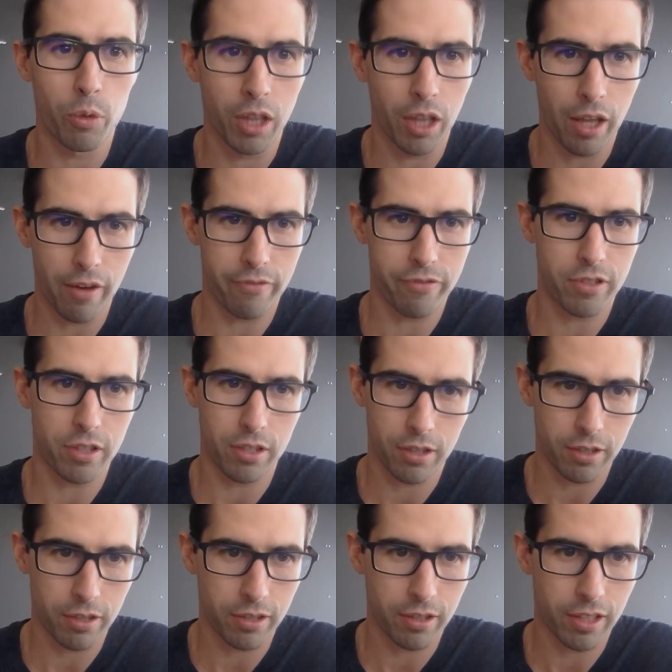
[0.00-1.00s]
would love
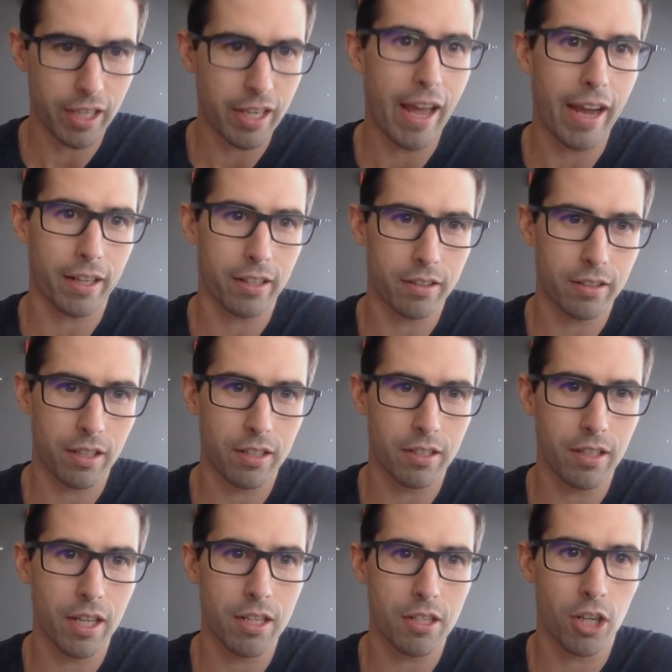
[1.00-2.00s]
to connect
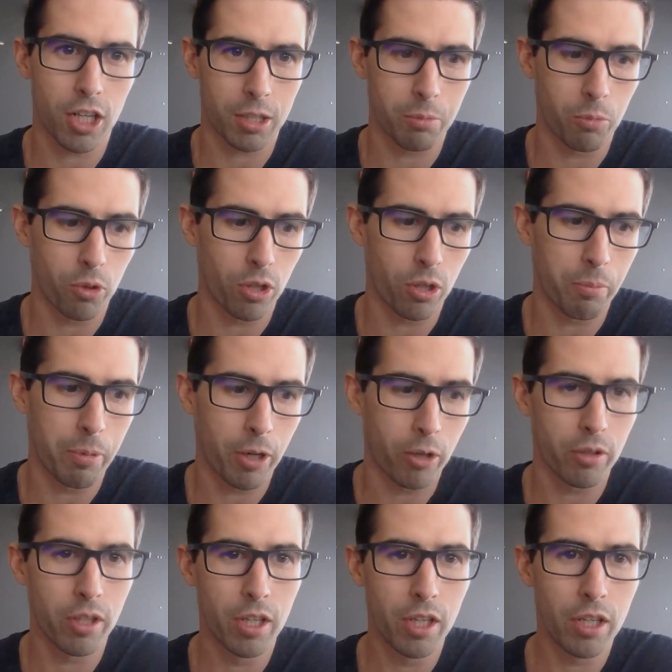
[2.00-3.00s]
and talk more
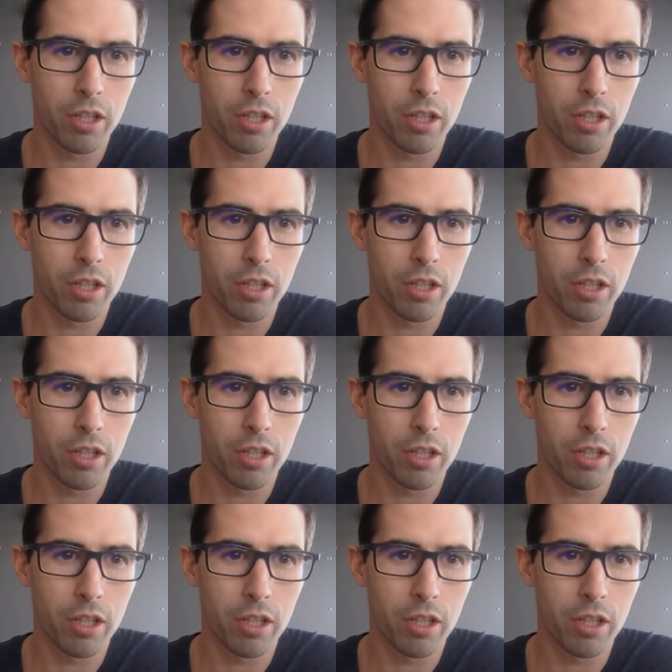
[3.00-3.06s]
about